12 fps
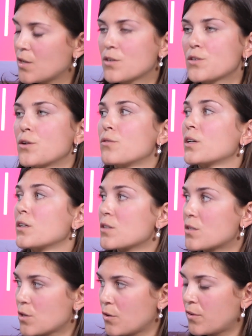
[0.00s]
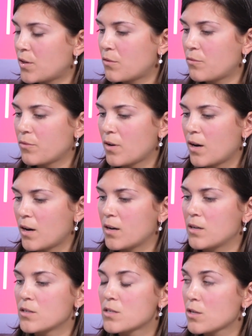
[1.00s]
So the Conservative
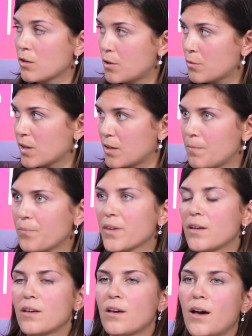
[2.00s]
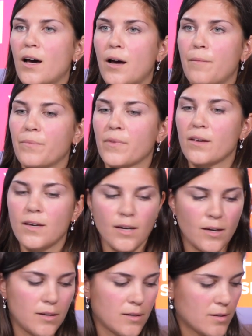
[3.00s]
uh, slogan um,
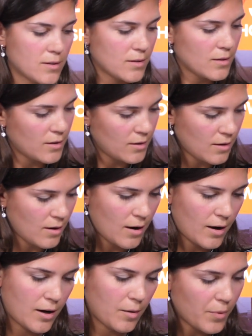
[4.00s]
is, uh,